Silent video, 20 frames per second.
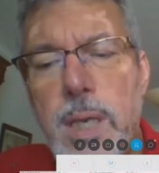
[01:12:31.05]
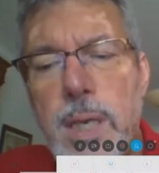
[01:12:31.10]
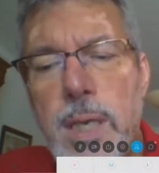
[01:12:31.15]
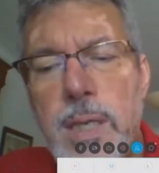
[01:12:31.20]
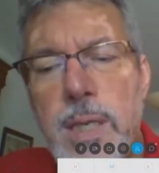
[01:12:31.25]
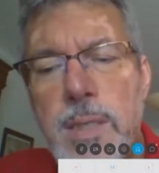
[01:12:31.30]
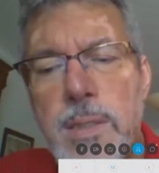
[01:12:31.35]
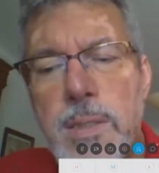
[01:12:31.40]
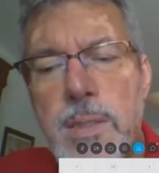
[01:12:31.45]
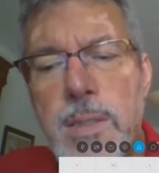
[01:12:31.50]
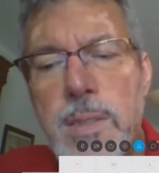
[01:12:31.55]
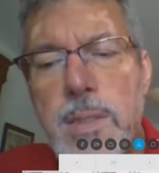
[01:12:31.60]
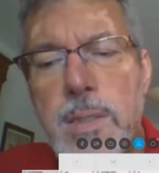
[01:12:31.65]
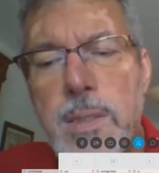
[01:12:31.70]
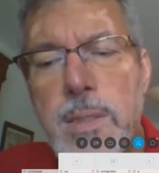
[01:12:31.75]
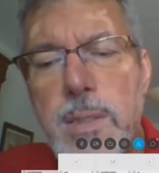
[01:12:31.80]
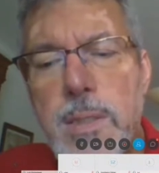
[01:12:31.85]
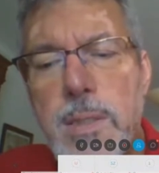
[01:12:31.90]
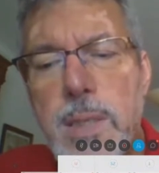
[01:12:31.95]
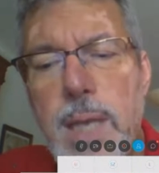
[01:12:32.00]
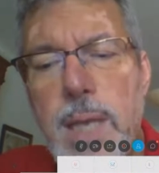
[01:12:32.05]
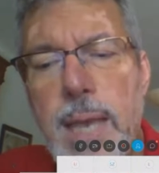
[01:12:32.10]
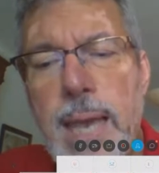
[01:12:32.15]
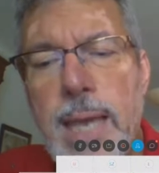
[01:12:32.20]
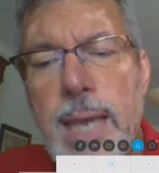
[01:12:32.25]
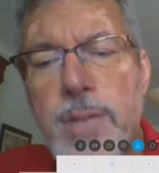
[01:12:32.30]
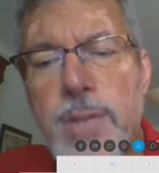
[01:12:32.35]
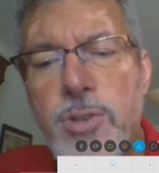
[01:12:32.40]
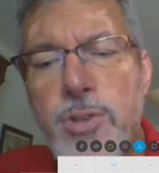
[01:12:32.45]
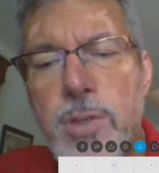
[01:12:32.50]
is
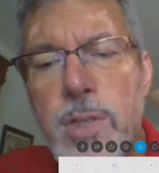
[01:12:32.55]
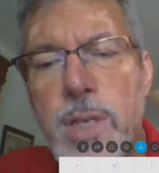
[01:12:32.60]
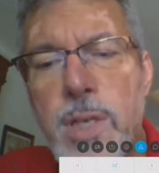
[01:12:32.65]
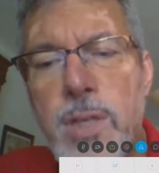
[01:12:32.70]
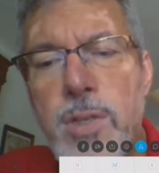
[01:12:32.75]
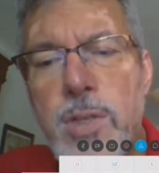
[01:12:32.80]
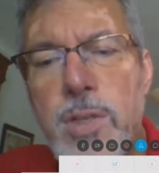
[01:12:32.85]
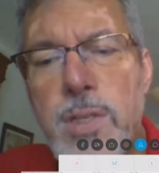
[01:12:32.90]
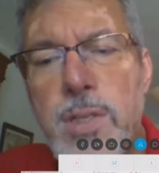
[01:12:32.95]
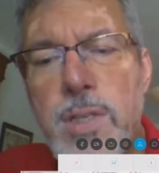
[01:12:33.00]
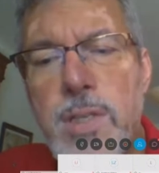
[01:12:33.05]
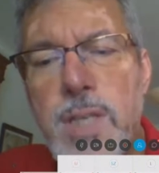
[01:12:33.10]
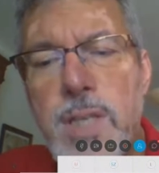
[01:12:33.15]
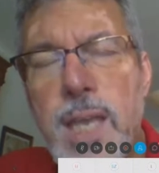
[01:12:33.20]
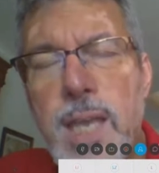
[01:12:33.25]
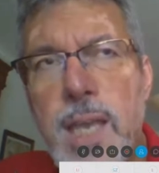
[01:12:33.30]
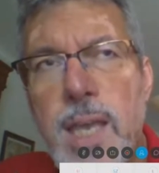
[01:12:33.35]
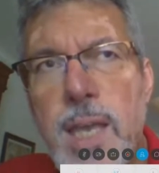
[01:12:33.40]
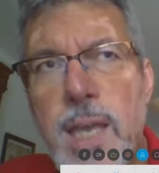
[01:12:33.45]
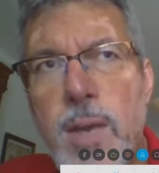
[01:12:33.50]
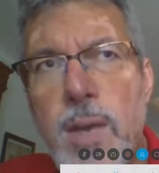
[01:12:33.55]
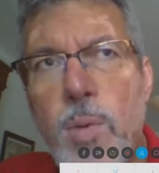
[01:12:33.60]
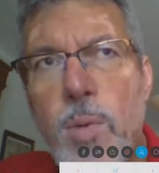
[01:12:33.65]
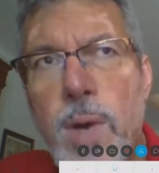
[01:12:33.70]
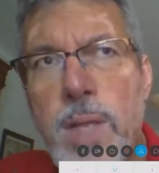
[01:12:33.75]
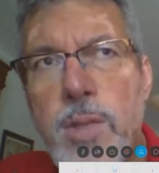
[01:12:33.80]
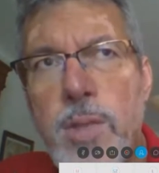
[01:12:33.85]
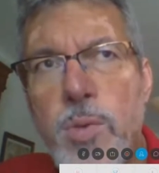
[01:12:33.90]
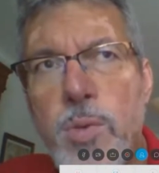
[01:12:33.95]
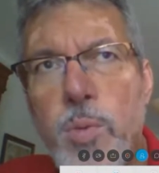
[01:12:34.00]
actually taking
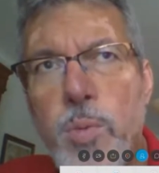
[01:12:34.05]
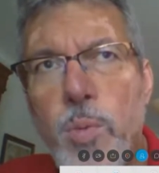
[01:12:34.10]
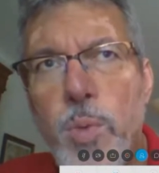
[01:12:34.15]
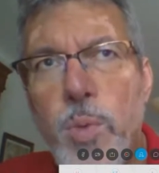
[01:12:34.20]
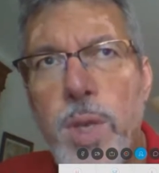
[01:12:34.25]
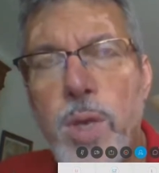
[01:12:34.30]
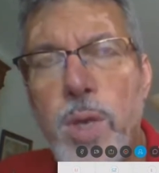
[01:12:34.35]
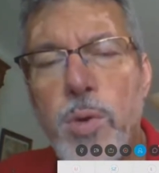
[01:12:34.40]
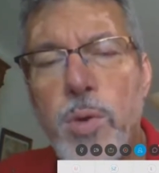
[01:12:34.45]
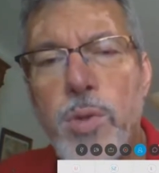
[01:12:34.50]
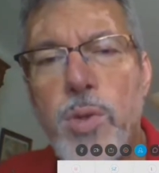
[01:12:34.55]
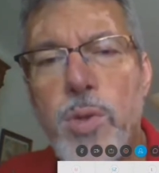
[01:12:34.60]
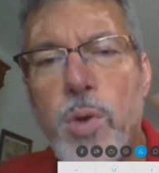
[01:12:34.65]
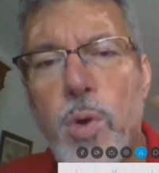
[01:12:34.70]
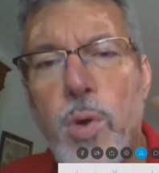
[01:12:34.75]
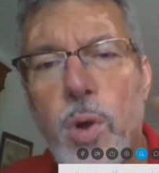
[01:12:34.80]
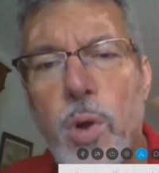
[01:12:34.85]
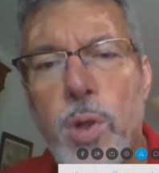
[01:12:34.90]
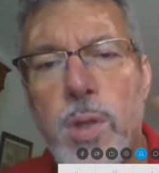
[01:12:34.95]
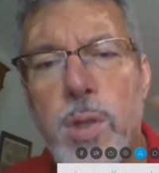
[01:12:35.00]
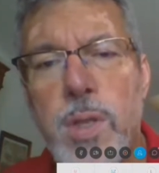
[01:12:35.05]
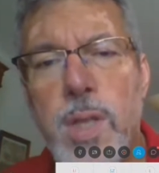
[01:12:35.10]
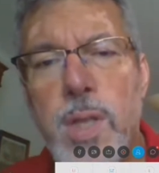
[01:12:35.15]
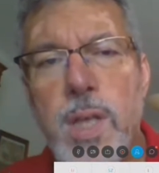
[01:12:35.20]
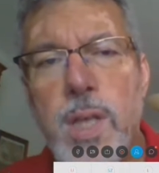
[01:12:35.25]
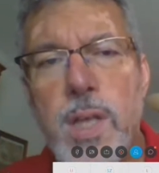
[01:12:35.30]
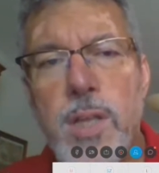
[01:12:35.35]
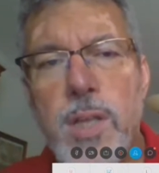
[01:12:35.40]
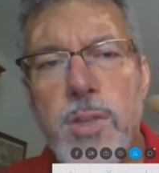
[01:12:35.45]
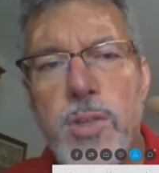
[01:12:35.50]
what we could call
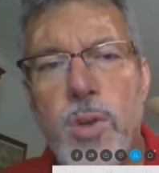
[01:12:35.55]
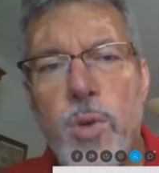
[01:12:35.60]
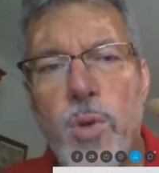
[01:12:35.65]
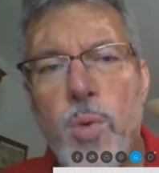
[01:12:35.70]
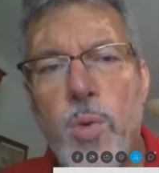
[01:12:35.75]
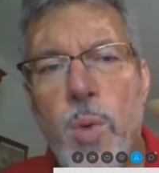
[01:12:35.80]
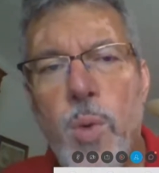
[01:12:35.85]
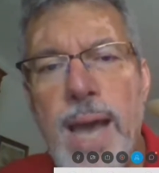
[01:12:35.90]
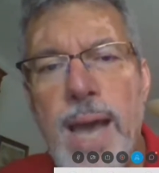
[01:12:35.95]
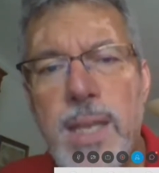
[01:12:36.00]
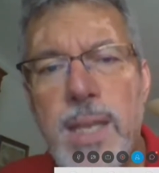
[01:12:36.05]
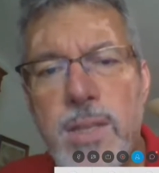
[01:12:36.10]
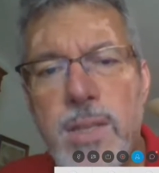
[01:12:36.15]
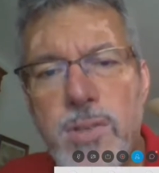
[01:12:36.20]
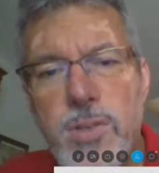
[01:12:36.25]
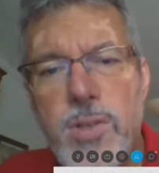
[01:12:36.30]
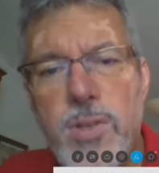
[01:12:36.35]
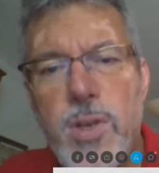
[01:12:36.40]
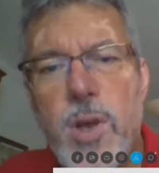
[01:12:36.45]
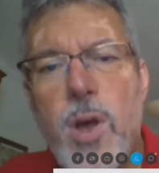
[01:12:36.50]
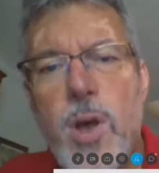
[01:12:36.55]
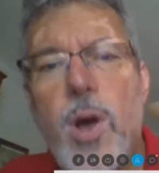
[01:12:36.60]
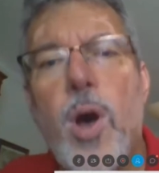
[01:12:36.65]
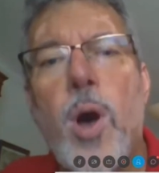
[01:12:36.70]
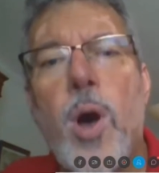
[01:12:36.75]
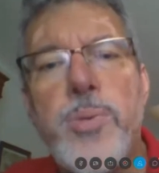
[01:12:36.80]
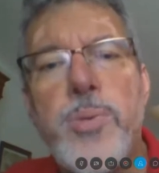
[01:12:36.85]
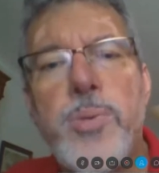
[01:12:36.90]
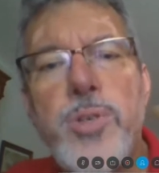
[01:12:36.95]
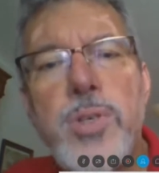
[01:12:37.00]
the right
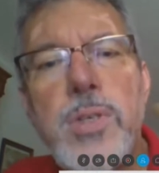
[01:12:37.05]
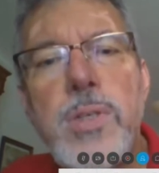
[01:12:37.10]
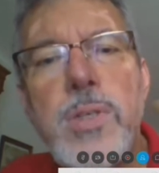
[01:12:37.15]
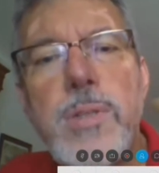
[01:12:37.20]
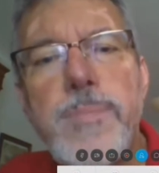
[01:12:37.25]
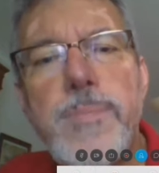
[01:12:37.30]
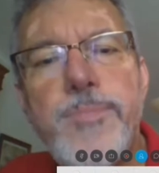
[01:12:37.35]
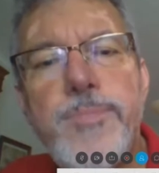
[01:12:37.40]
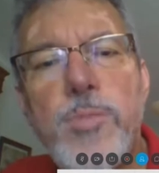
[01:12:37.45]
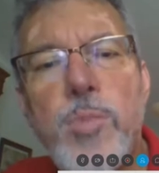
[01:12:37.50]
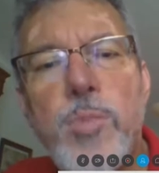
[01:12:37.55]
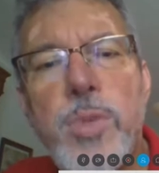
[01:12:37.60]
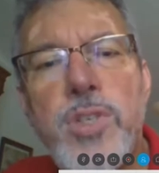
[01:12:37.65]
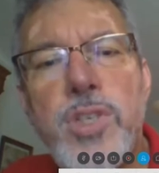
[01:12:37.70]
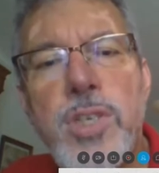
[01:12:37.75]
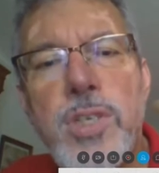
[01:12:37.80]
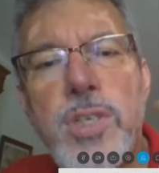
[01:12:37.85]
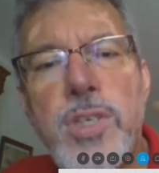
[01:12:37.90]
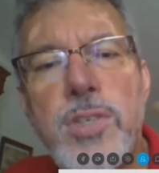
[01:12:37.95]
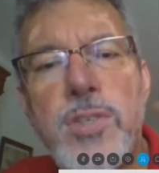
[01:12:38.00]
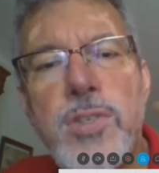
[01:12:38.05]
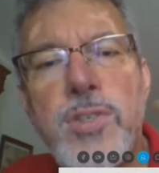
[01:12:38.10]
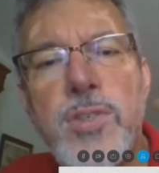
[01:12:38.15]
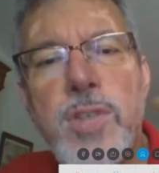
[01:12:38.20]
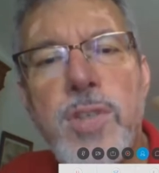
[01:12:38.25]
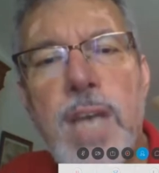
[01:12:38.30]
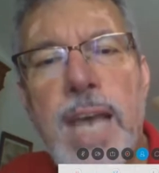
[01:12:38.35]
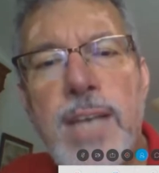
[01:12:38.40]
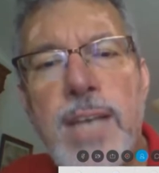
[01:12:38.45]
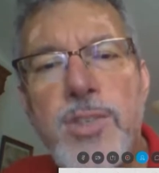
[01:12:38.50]
option, which is,
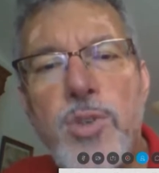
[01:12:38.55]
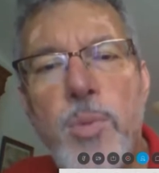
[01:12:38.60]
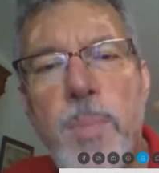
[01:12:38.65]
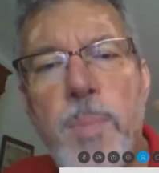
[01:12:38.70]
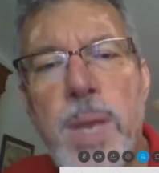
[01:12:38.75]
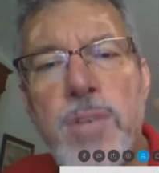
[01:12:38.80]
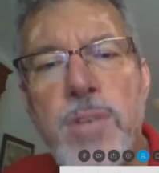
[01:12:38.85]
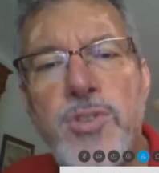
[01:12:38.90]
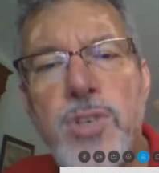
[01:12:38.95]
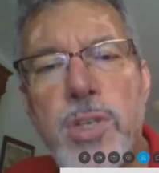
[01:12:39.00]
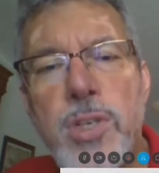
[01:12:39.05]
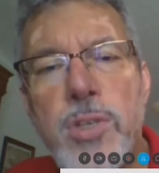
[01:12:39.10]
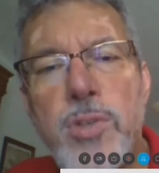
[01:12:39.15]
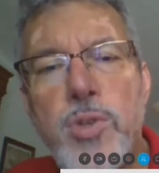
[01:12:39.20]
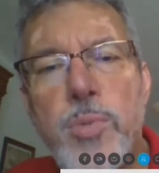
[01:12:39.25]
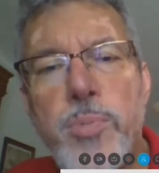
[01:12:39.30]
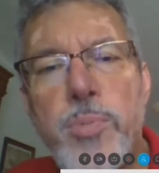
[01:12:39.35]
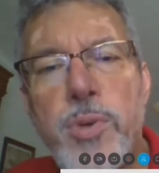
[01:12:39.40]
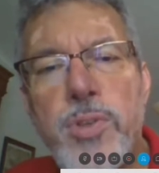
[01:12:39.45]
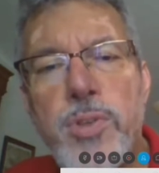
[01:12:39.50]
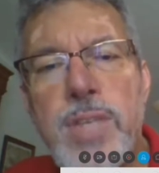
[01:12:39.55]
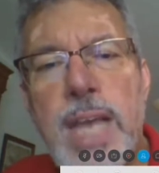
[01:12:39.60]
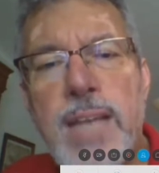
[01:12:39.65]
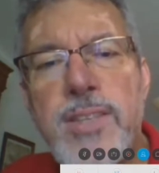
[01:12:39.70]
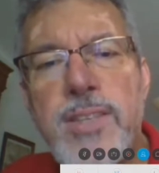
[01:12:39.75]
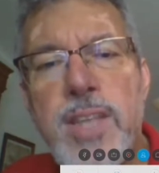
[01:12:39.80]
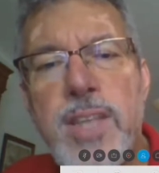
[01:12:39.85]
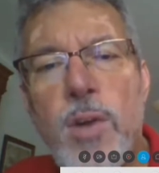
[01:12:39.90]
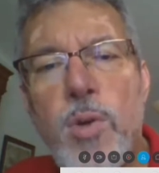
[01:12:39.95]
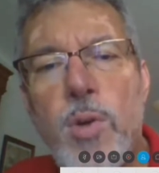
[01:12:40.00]
as you mentioned, to
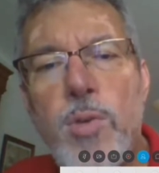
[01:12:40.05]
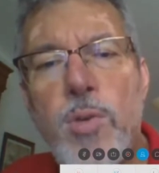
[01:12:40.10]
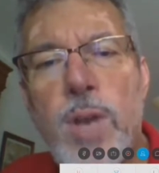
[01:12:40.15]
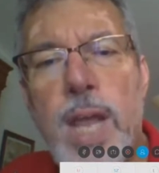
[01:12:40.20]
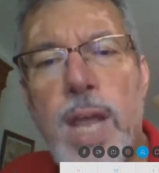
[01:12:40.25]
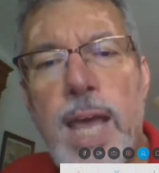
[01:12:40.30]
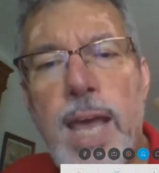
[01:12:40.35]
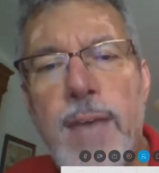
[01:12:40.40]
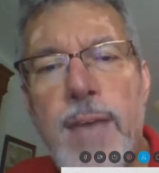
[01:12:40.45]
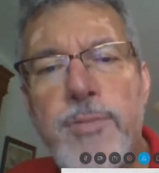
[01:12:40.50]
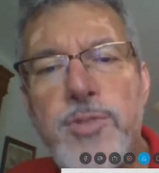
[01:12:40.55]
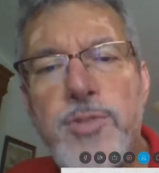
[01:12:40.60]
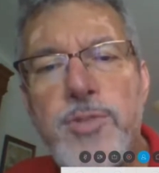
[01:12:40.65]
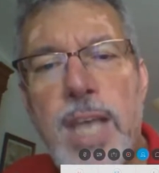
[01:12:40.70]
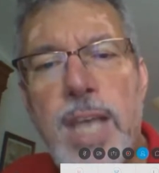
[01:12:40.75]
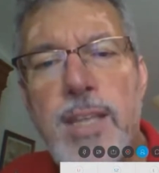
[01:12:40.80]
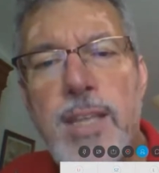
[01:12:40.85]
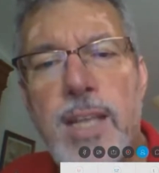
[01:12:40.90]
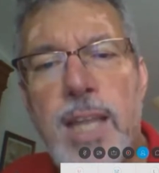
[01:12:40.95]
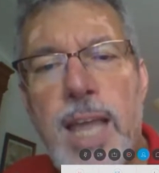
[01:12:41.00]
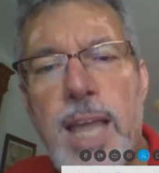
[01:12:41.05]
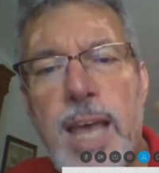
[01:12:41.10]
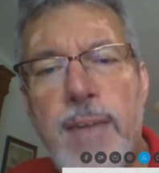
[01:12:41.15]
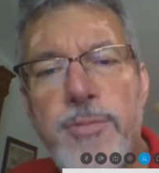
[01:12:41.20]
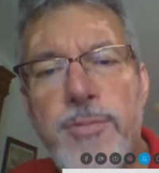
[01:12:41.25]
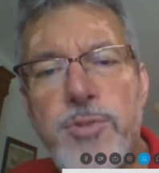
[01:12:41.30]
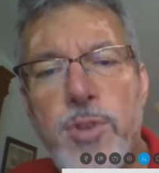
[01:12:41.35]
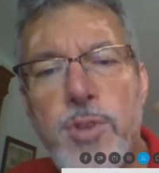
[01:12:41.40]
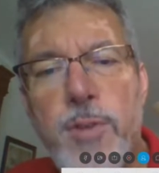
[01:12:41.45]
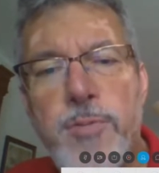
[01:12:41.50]
protect their own lives and the
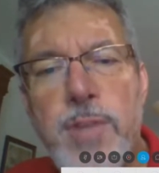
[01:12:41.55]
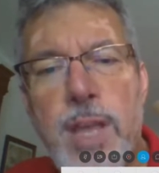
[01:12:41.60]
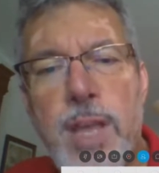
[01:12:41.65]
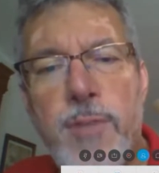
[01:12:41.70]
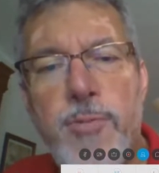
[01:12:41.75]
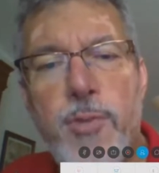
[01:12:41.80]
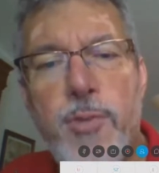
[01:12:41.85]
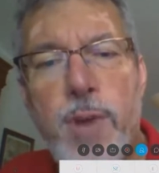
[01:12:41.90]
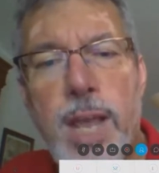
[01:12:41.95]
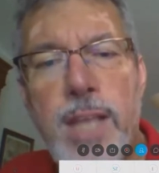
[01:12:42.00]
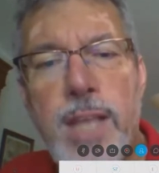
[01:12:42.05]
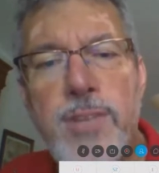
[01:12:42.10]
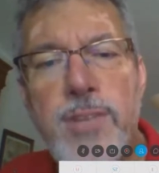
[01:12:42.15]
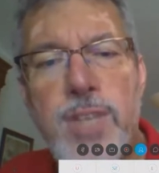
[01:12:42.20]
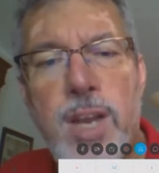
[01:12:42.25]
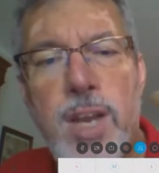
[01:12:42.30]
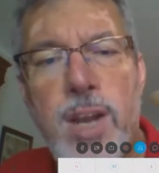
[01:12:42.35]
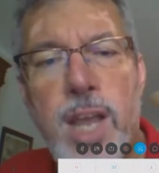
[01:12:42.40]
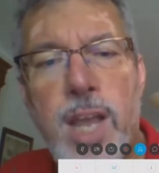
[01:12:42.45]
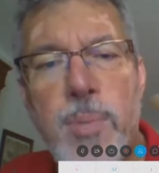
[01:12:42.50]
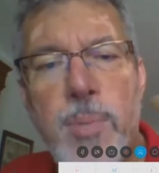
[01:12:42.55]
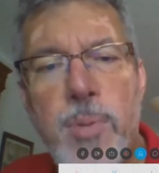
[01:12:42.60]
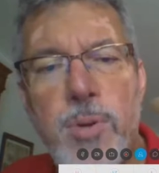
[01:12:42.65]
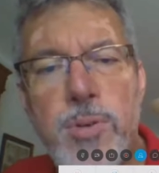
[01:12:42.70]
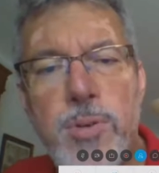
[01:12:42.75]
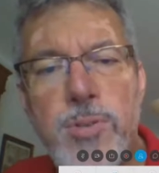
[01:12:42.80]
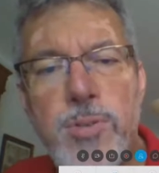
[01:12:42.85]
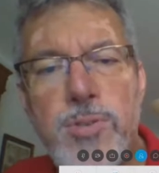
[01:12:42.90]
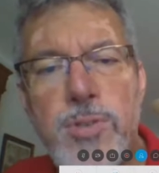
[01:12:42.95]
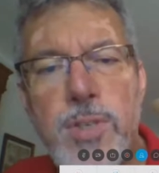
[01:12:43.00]
lives of their friends, their
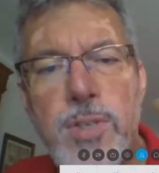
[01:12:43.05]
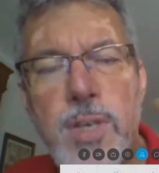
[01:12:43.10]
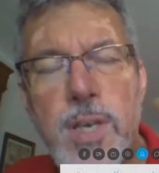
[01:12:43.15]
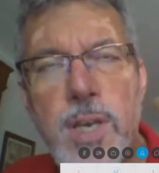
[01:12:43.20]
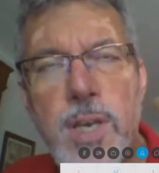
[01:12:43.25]
neighbors,